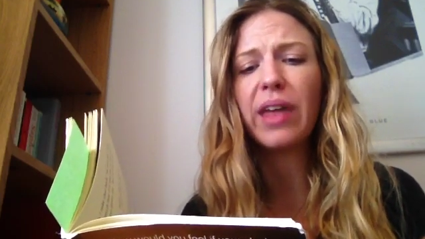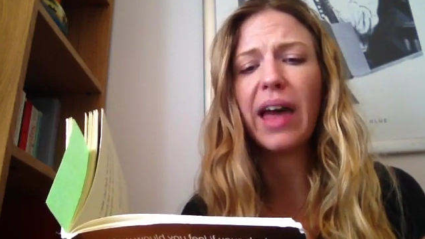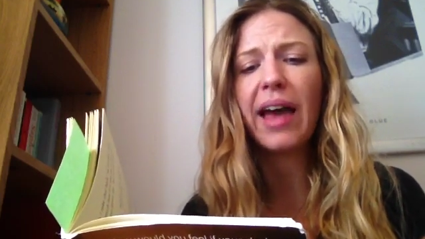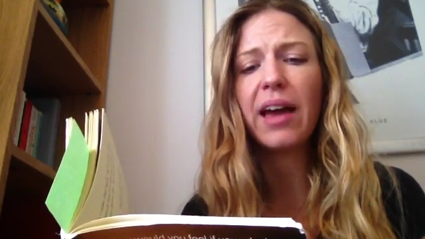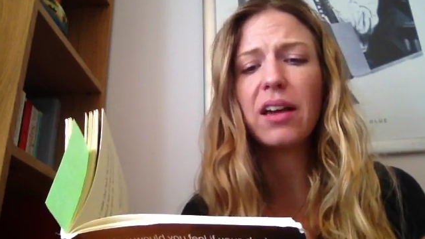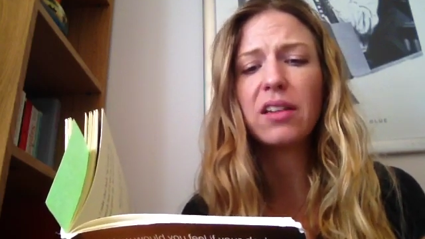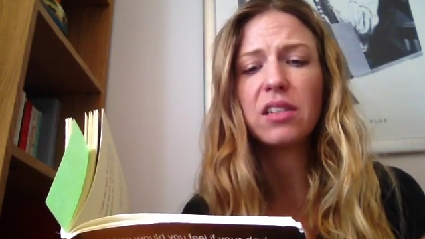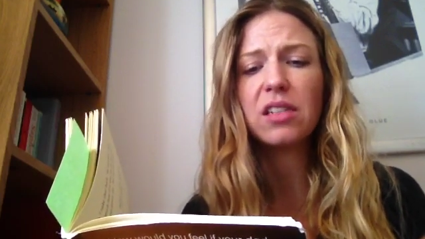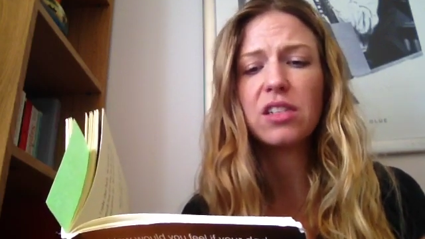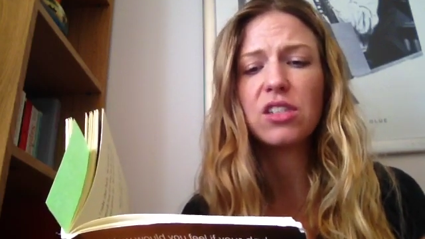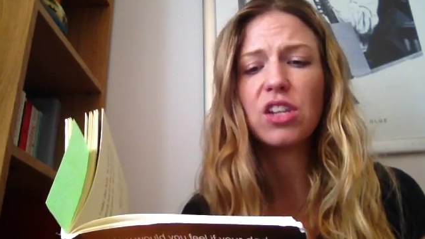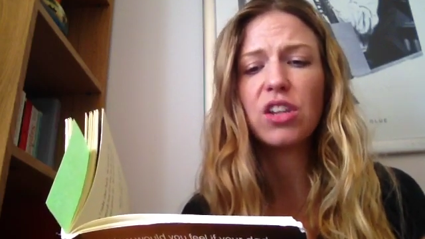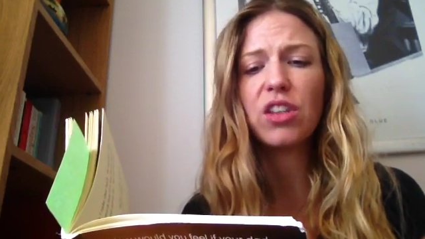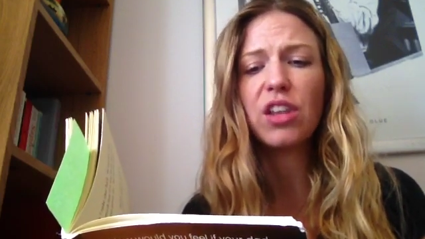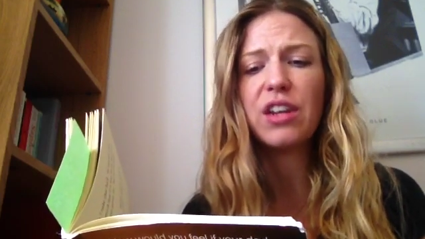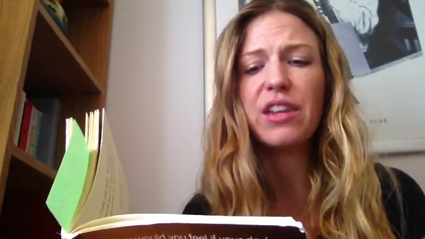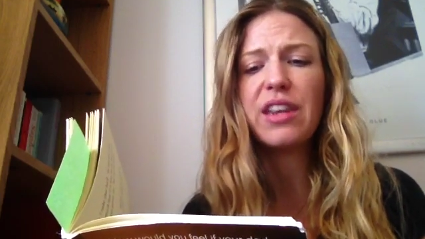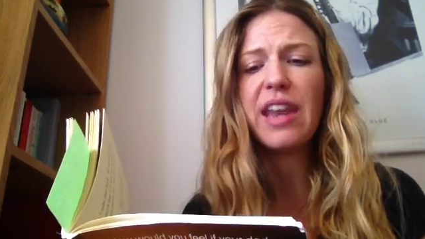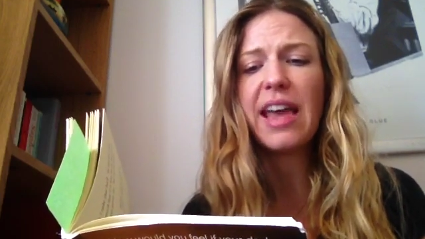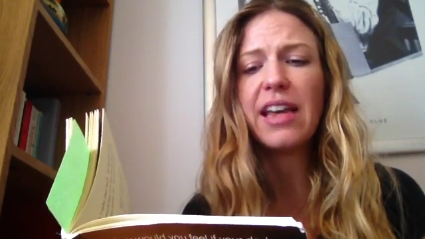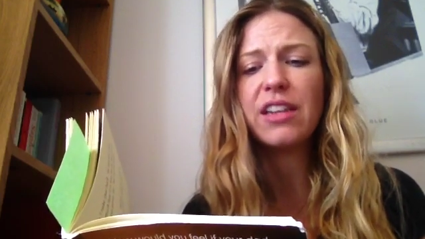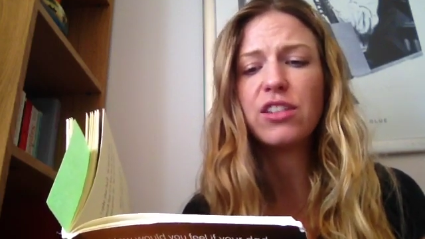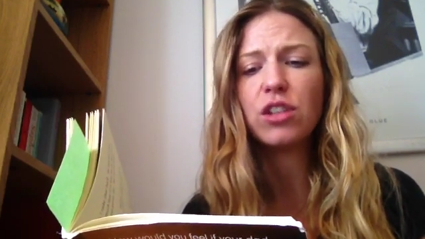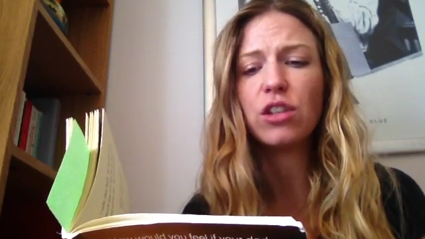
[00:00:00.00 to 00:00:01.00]
access to the
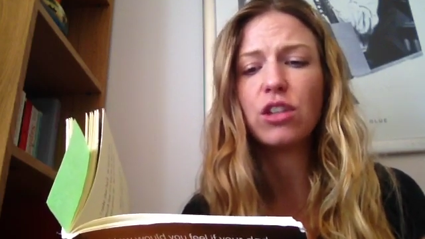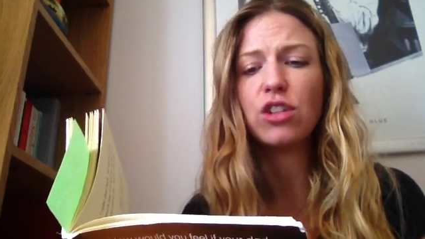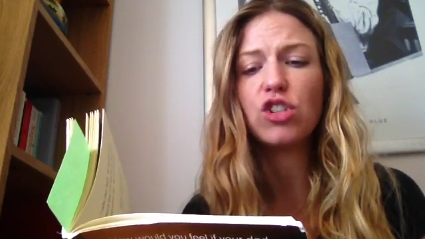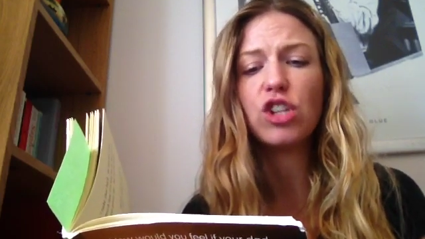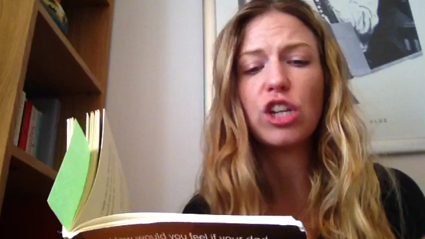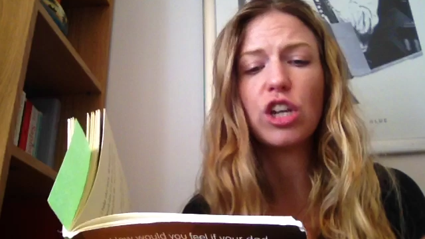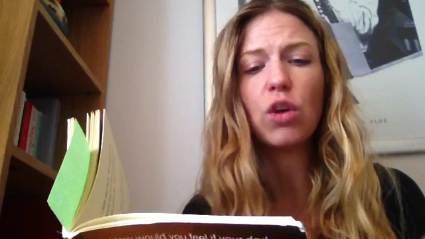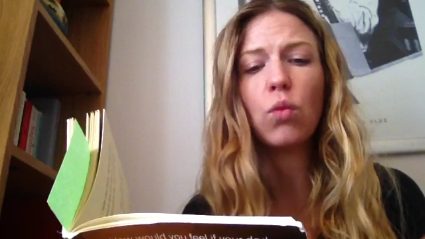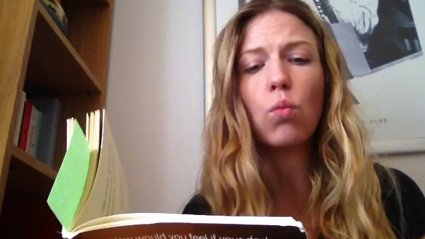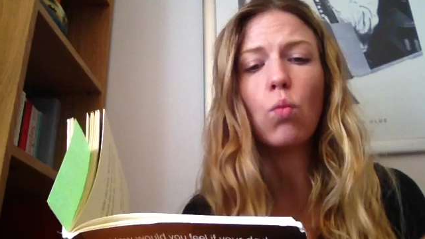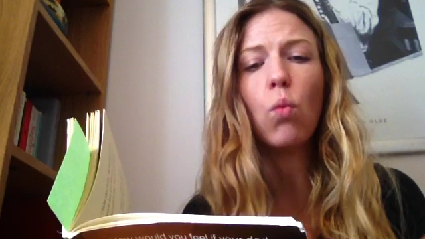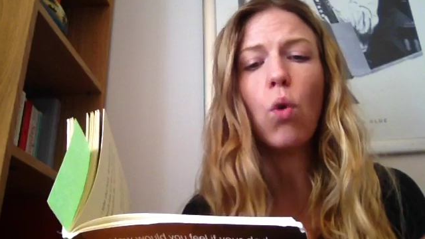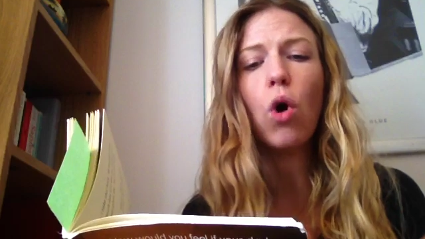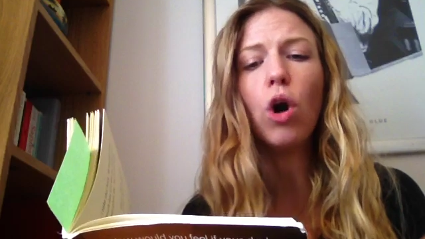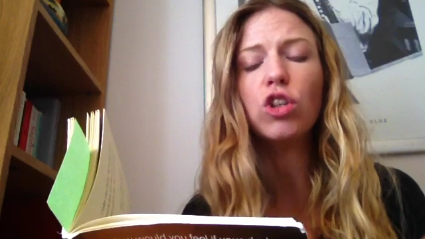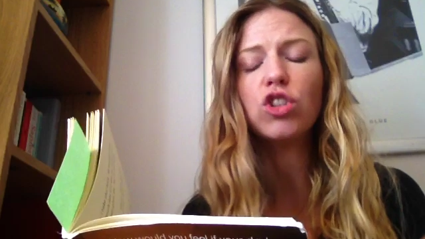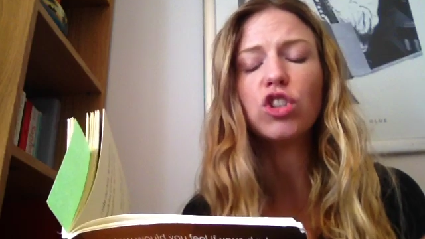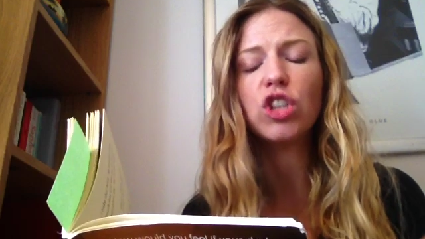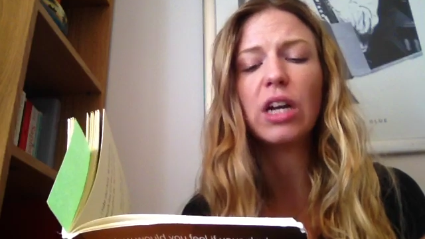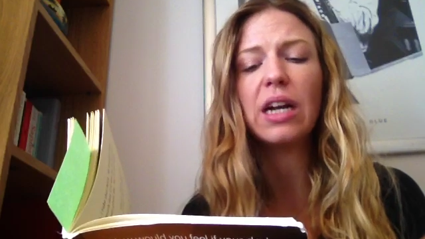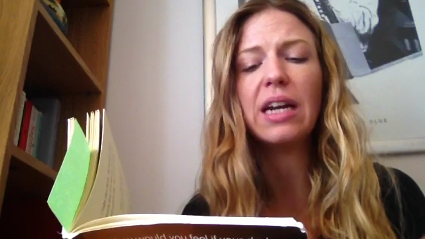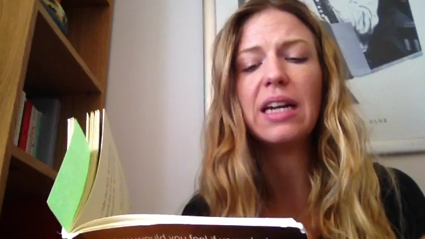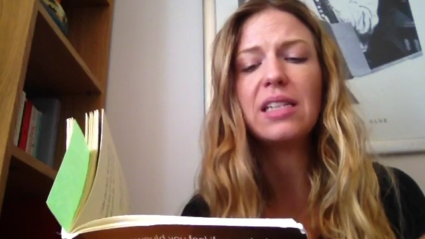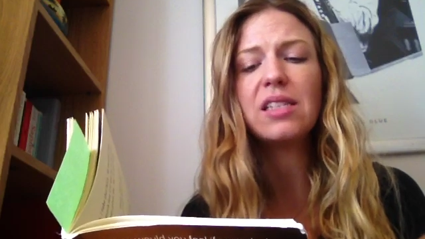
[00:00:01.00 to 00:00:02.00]
net so that she can
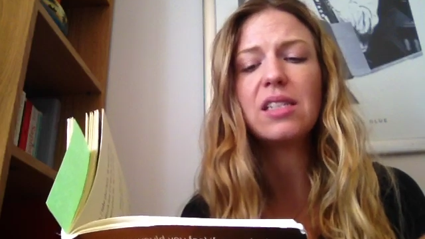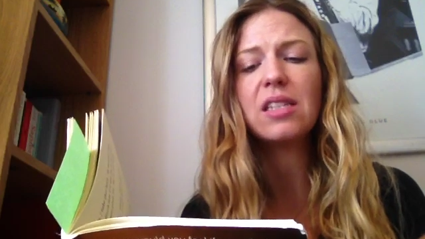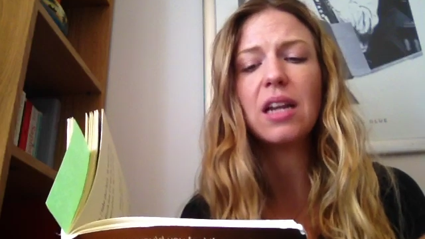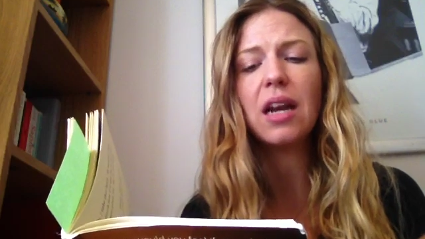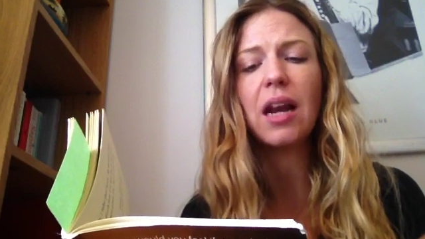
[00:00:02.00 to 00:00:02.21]
watch and listen